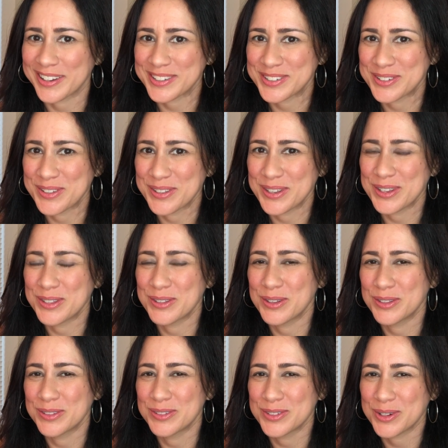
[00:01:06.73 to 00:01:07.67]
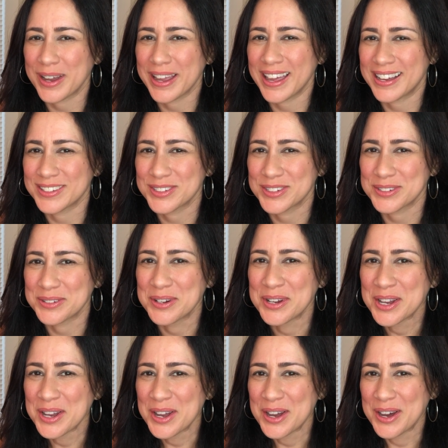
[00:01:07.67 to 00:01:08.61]
So
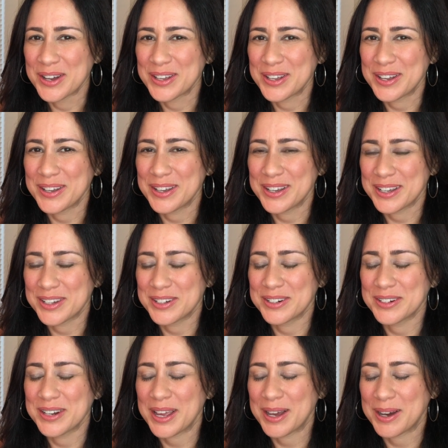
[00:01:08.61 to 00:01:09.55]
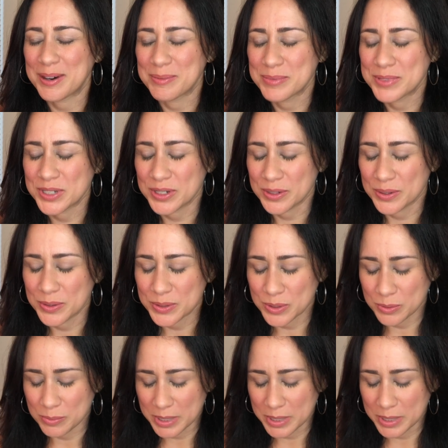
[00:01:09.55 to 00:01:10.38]
I couldn't help to